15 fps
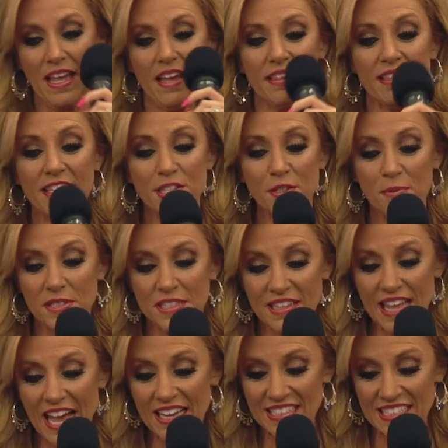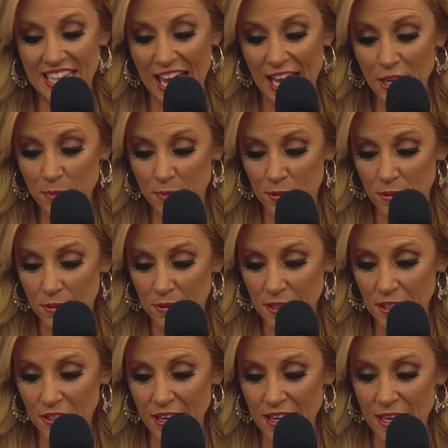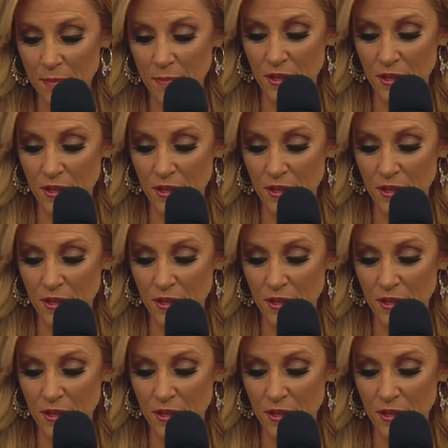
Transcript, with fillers: This was last April. Here I am